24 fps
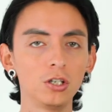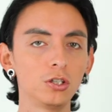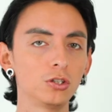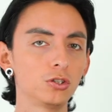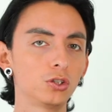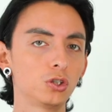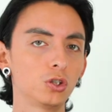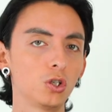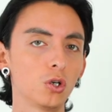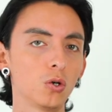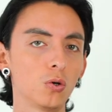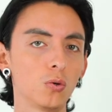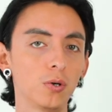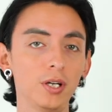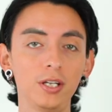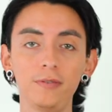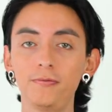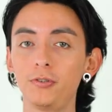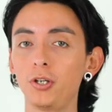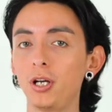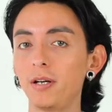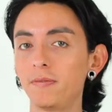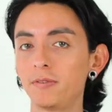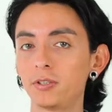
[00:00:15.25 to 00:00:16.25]
so
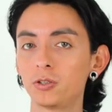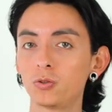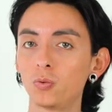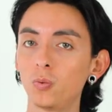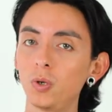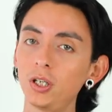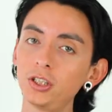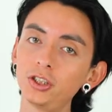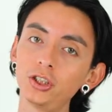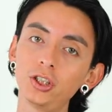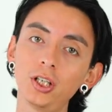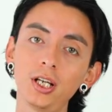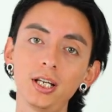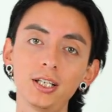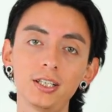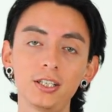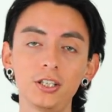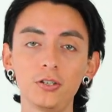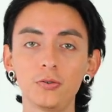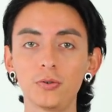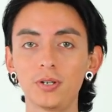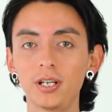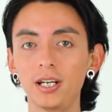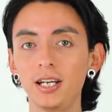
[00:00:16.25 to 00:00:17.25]
if you haven't watched
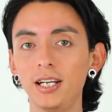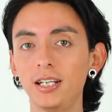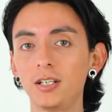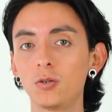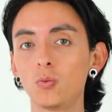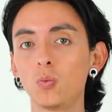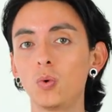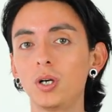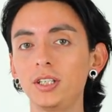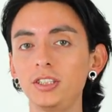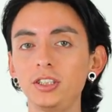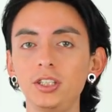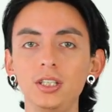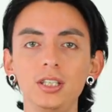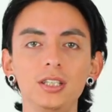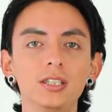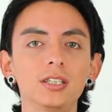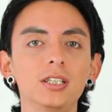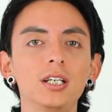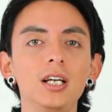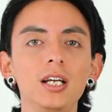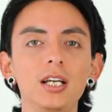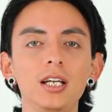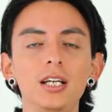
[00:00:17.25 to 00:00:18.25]
it, you can watch
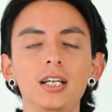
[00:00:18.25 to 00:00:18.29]
it.